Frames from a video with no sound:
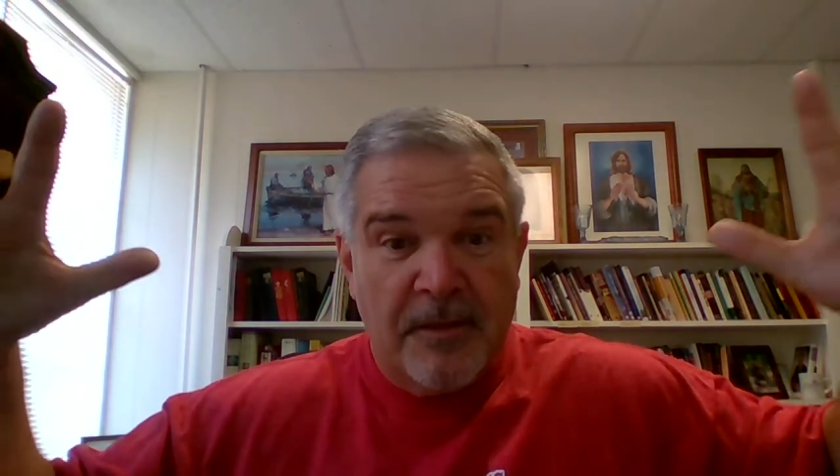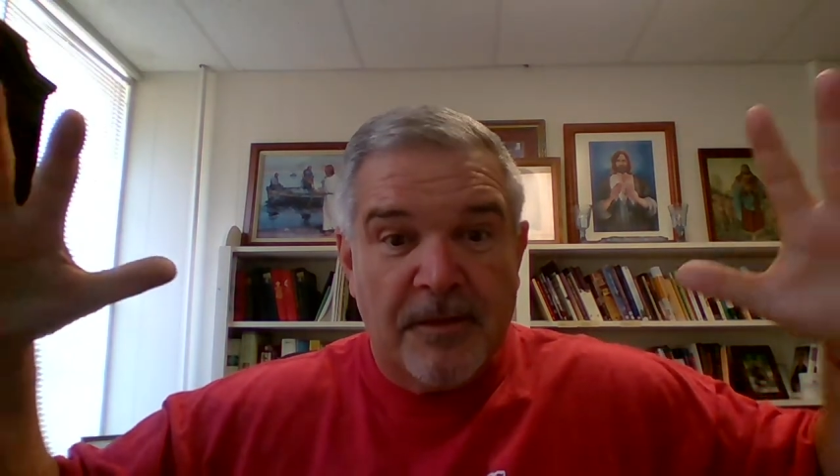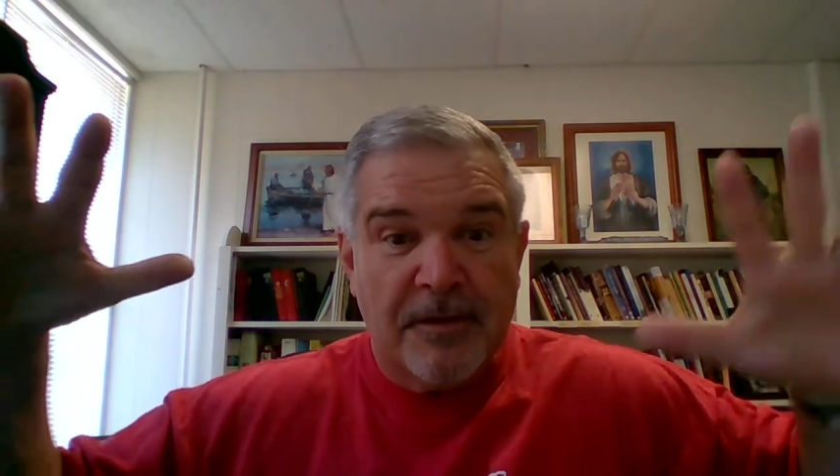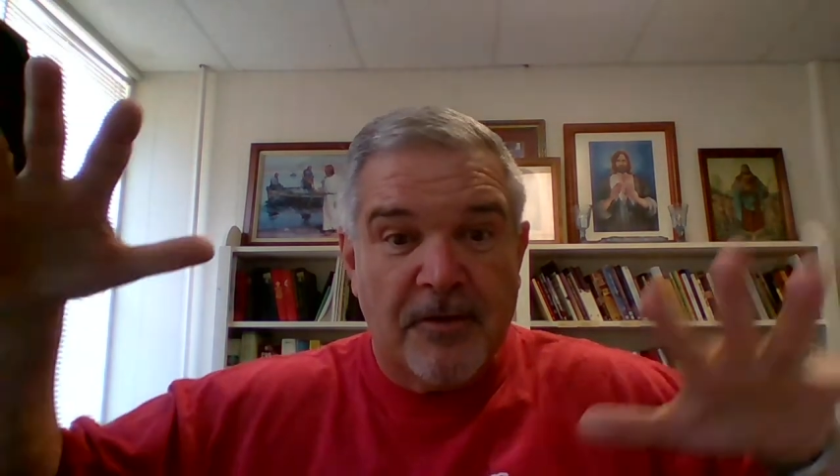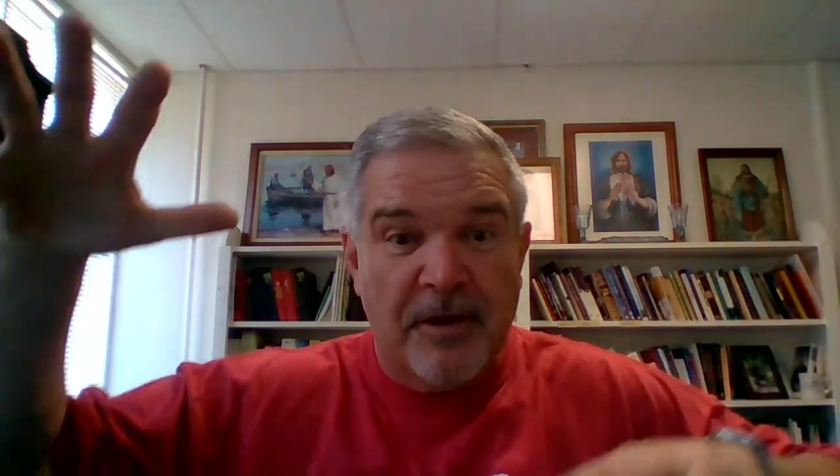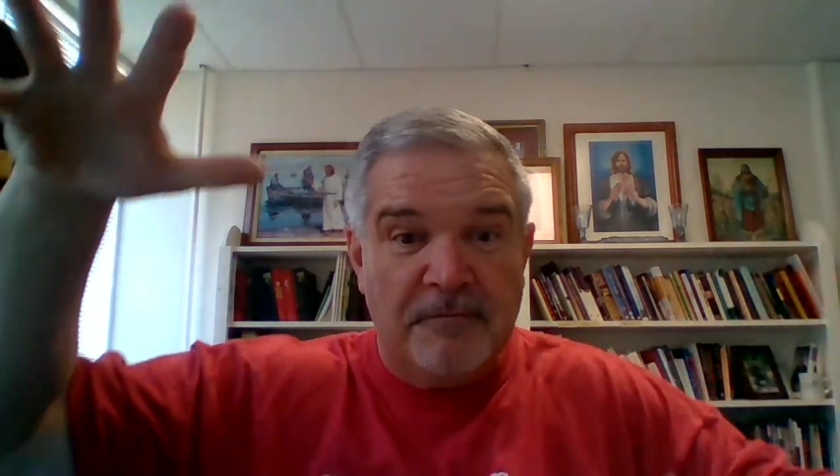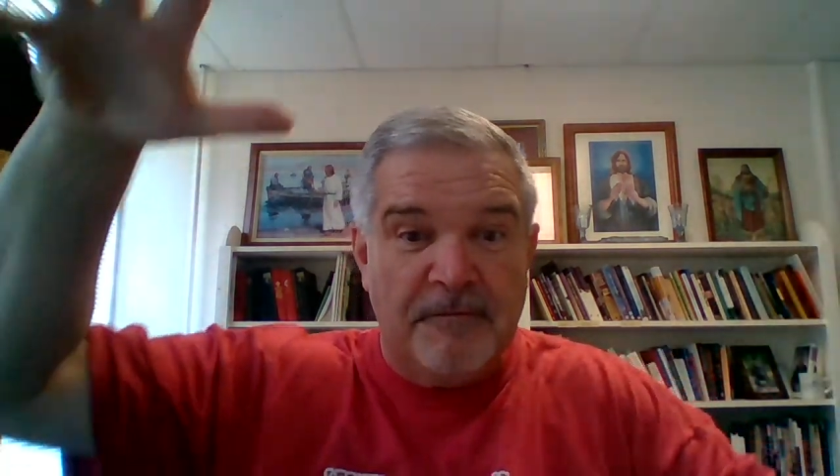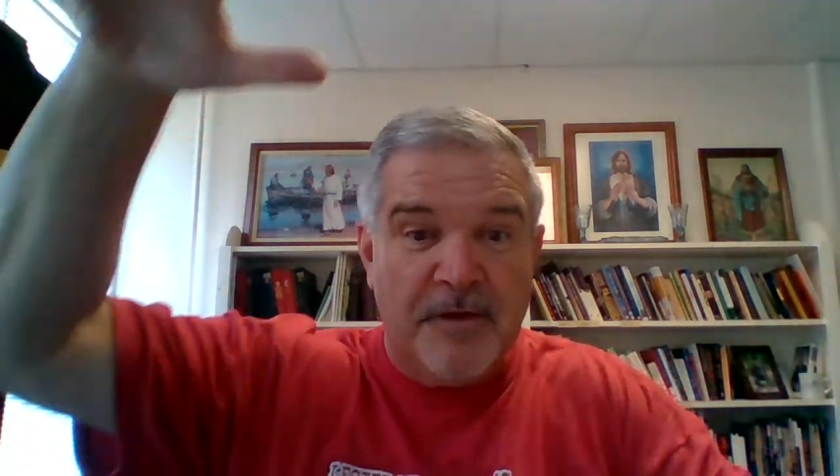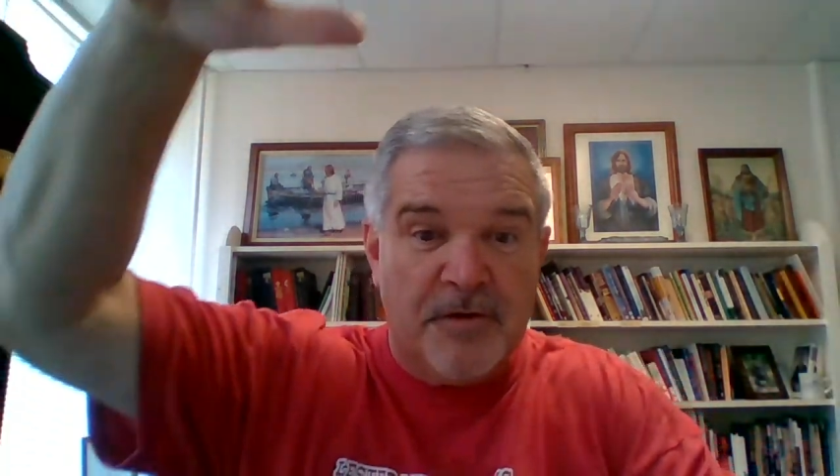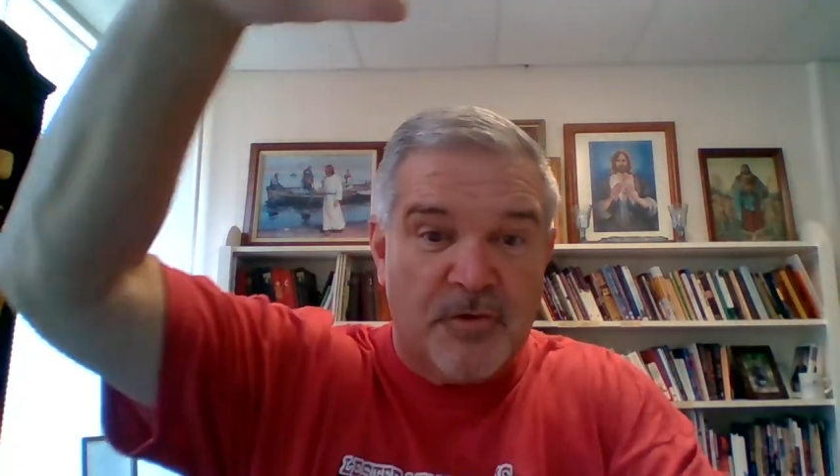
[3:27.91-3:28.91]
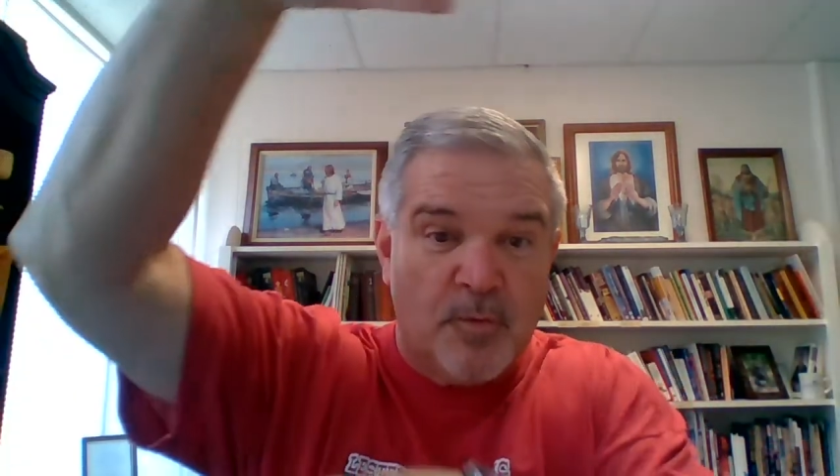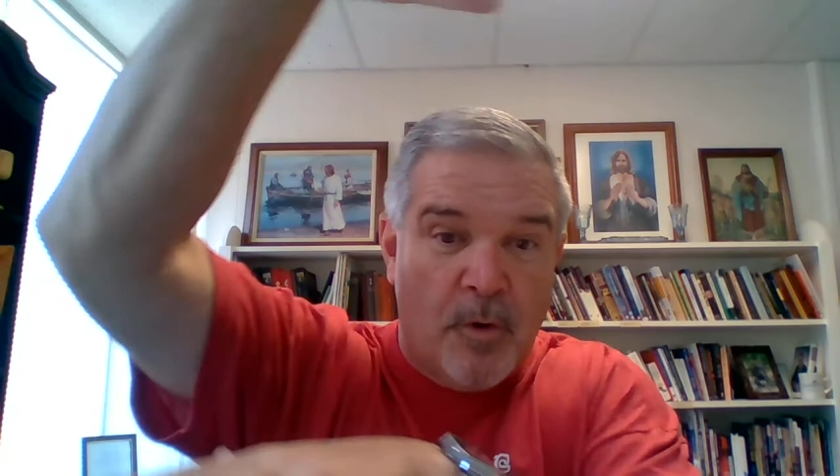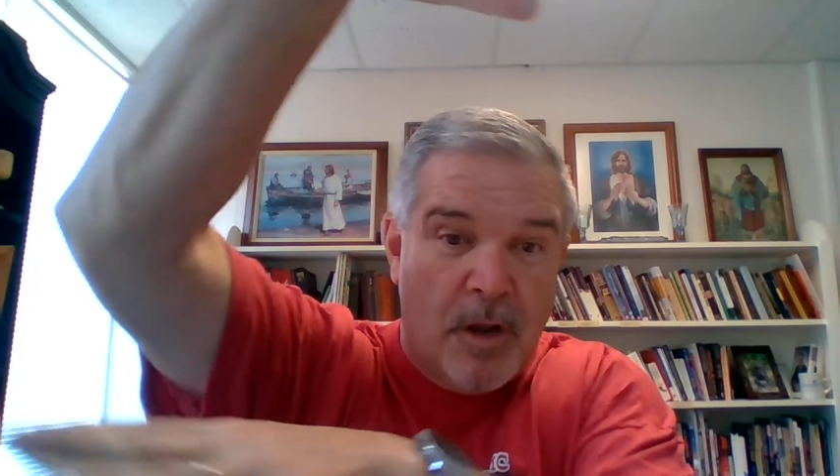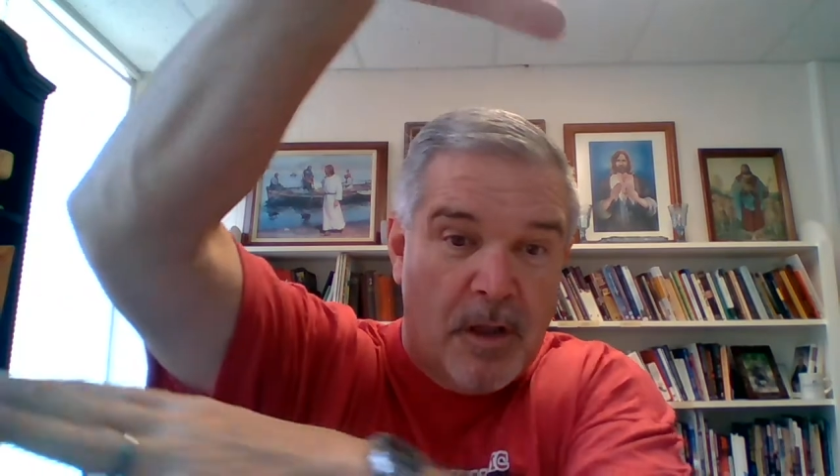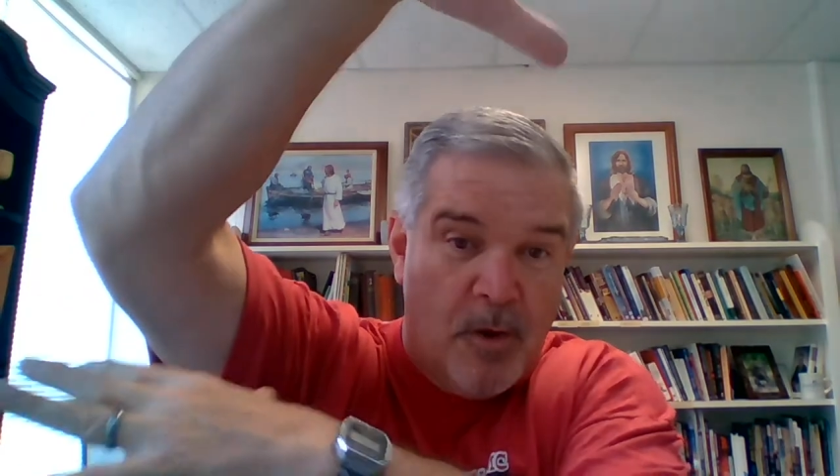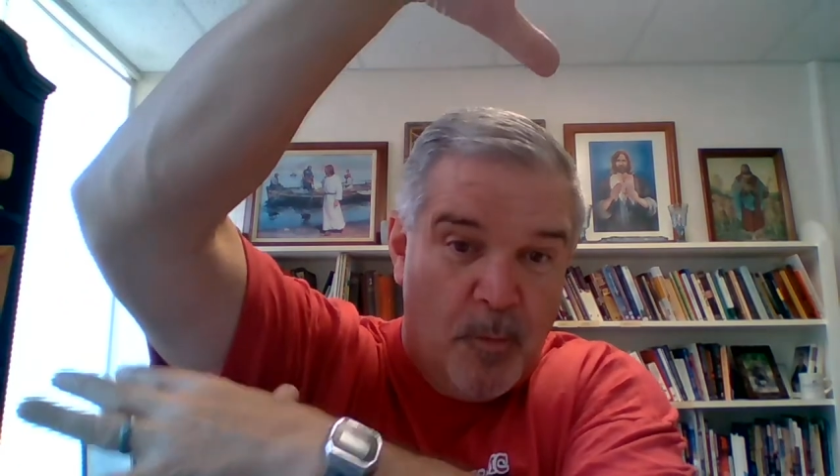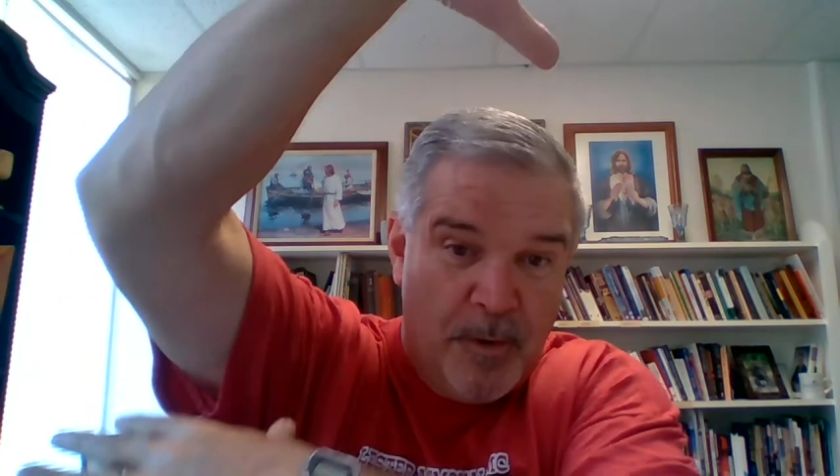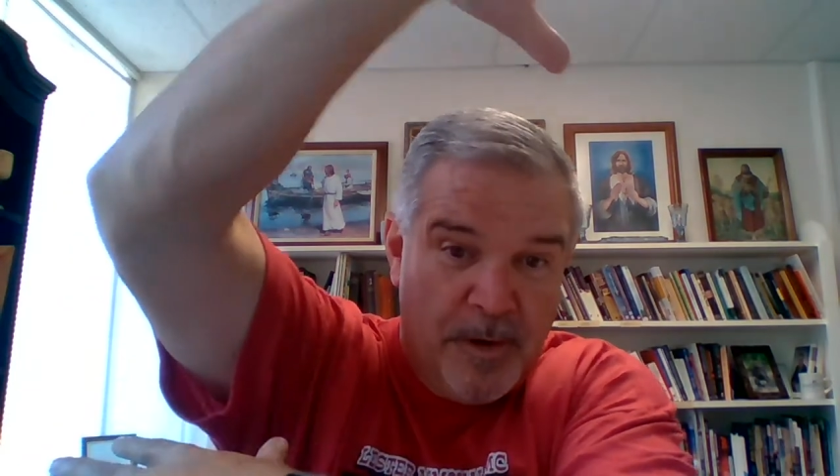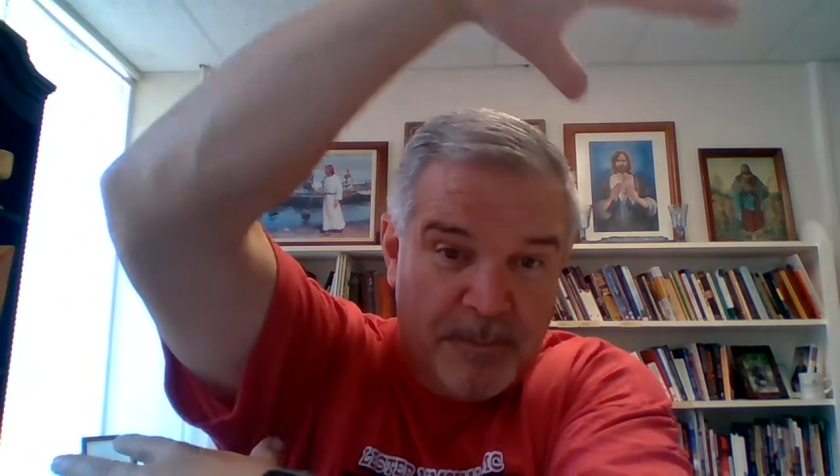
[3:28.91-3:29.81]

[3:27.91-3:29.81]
Then the great fish opened